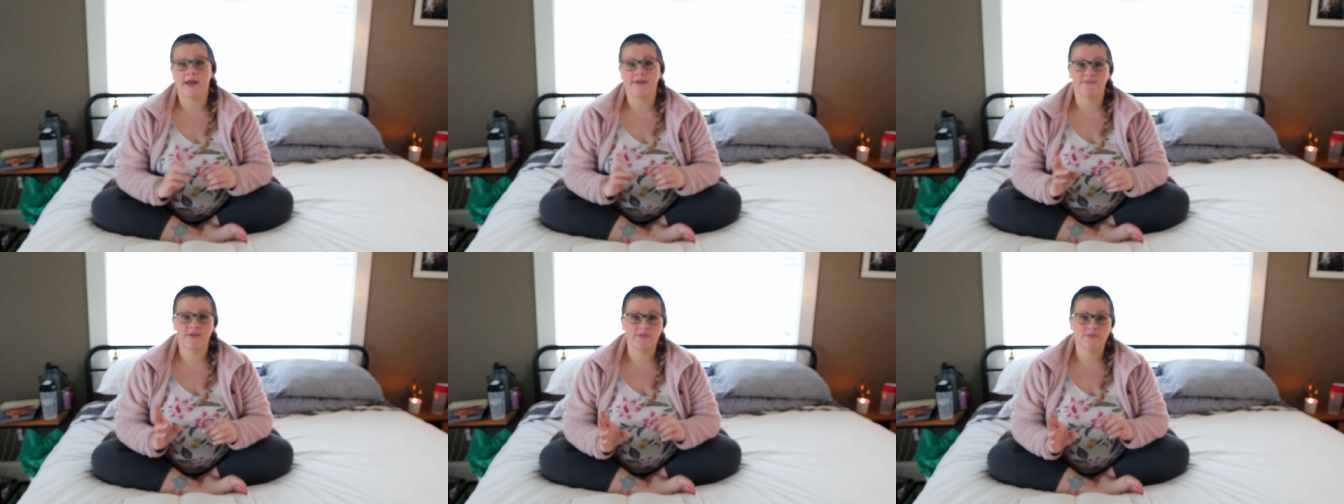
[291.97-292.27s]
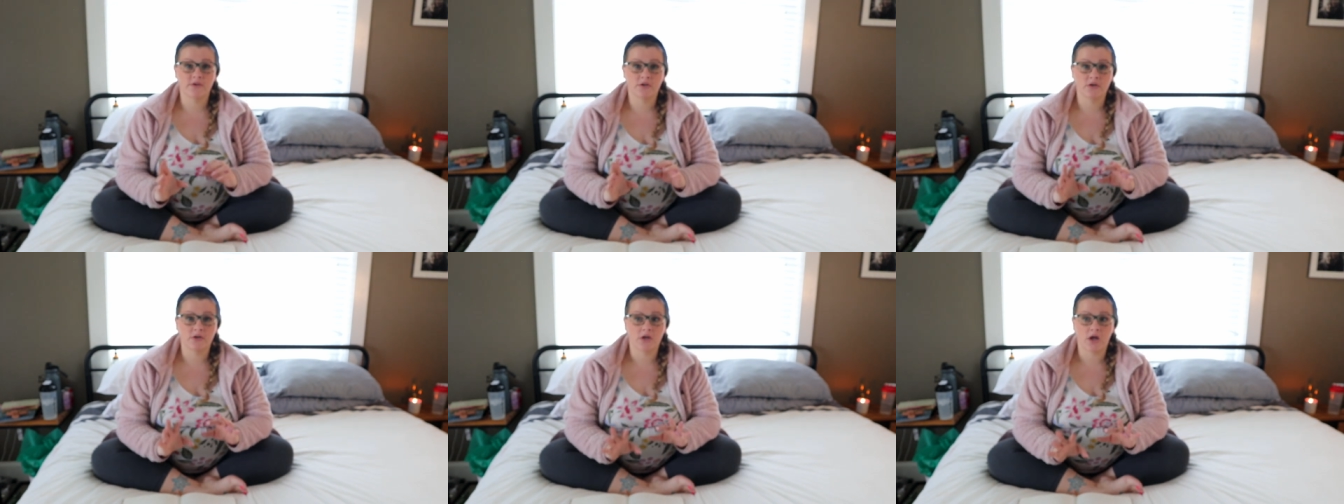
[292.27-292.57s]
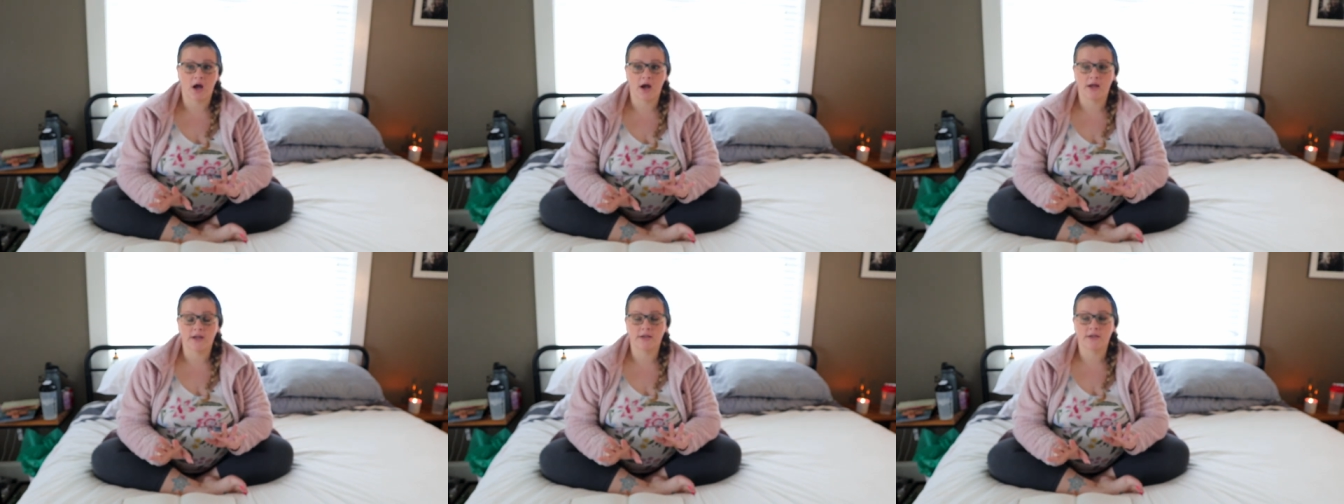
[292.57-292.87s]
I've even
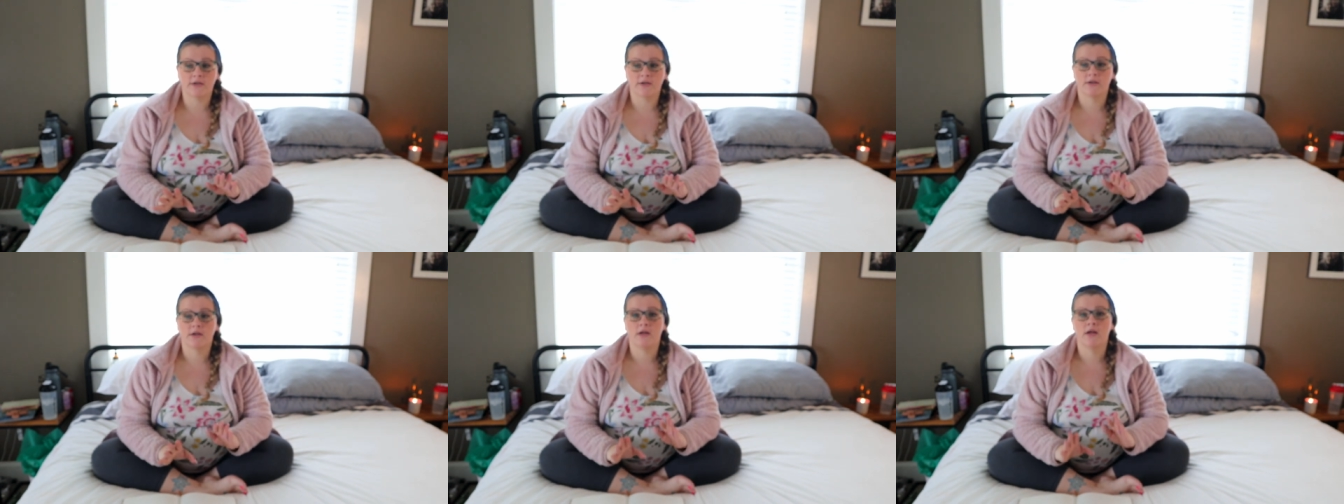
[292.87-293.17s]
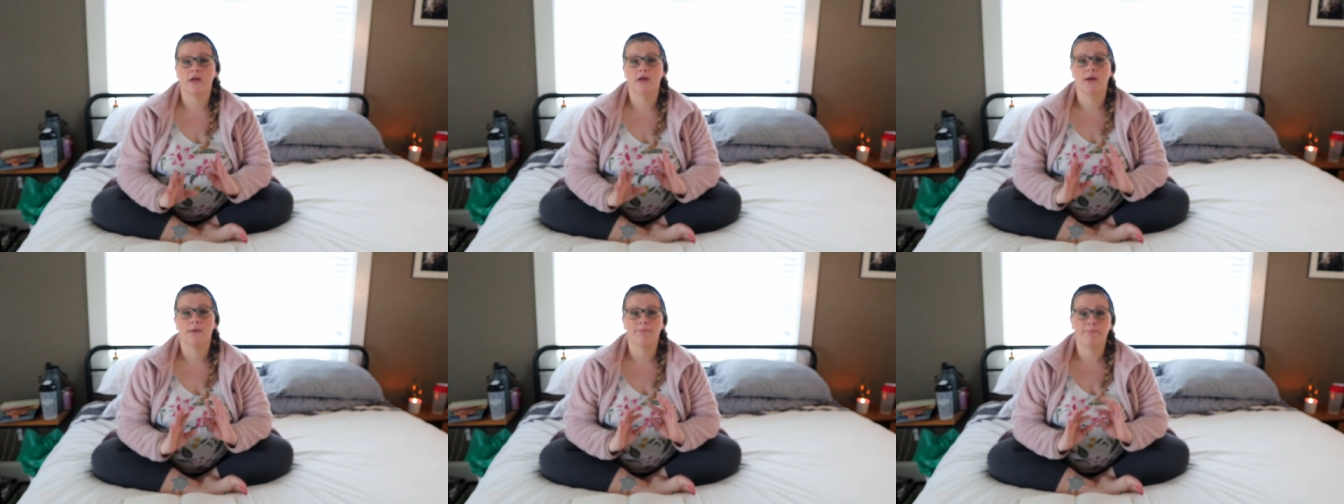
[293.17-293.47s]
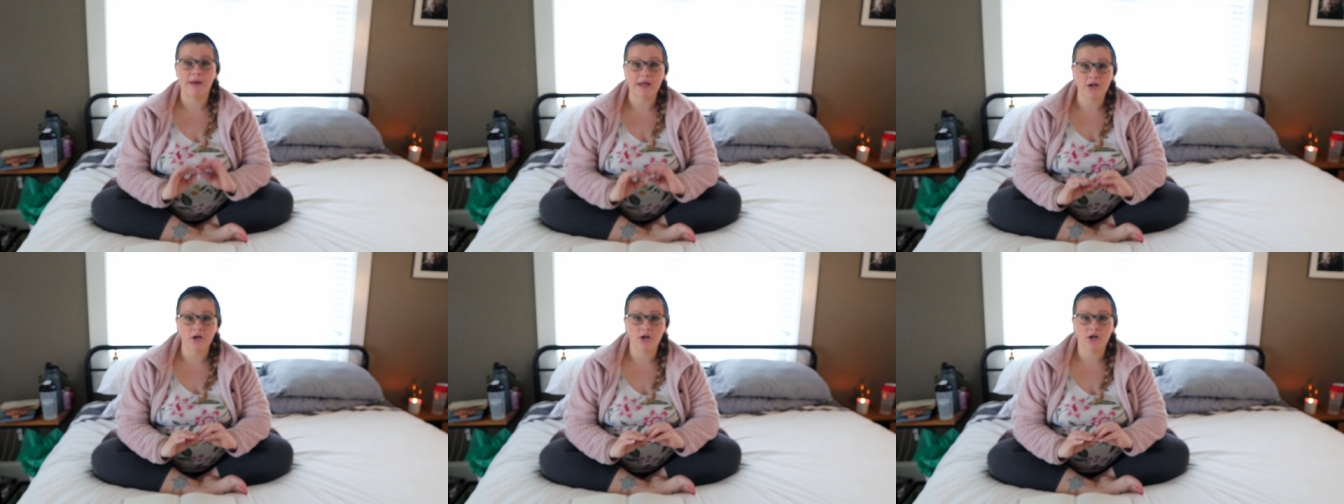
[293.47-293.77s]
gotten
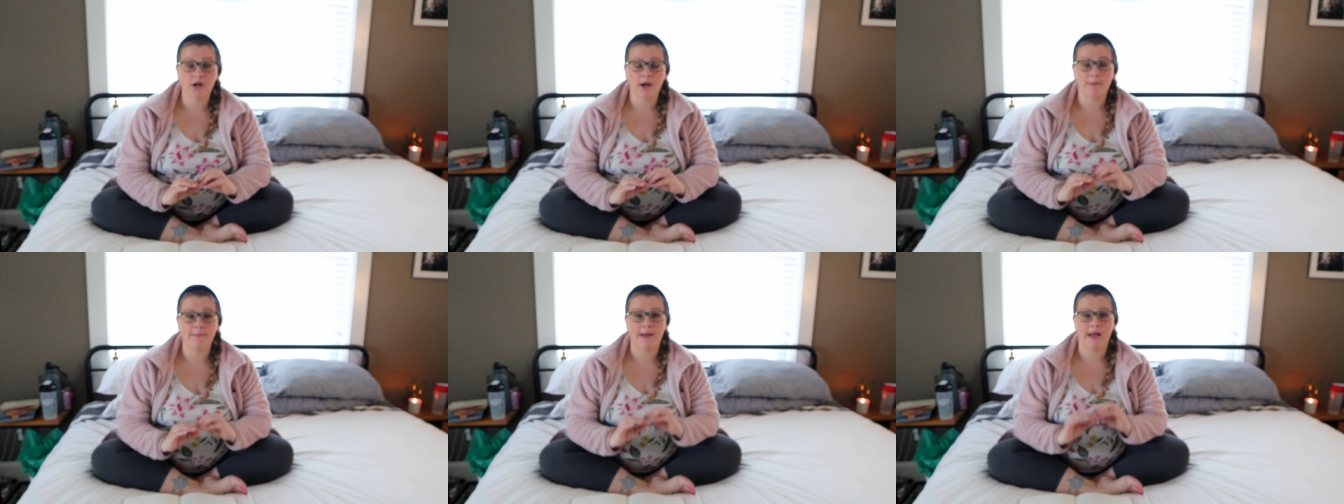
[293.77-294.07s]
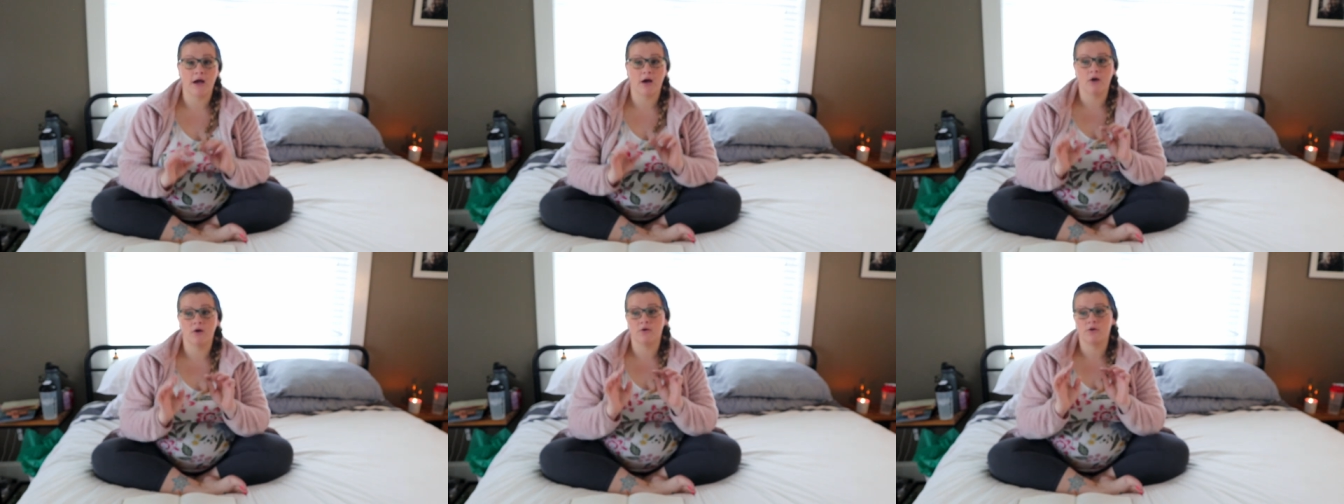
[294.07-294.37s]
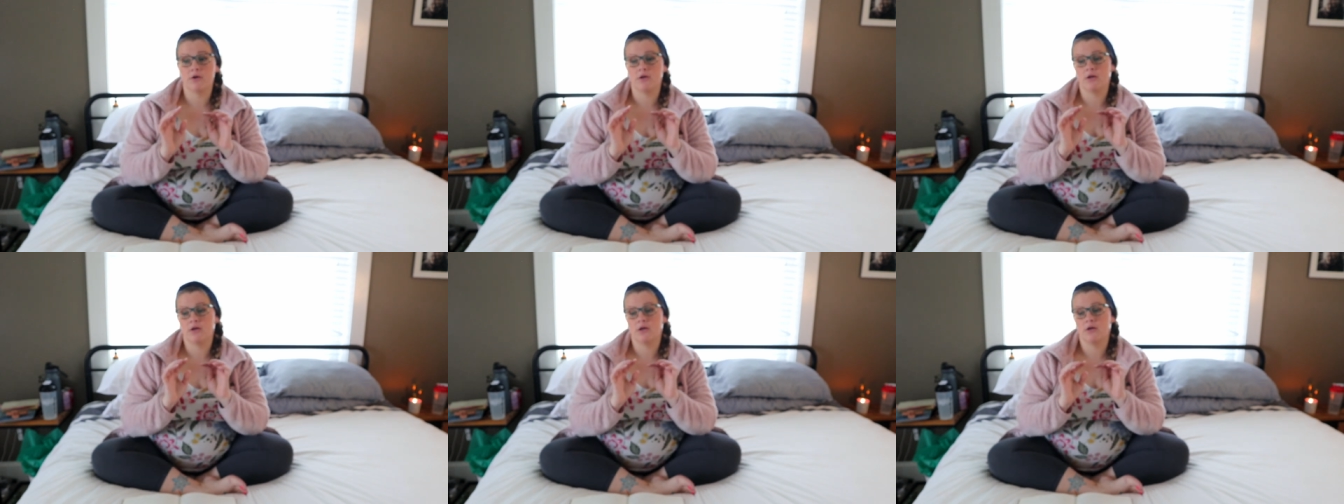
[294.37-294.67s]
better about,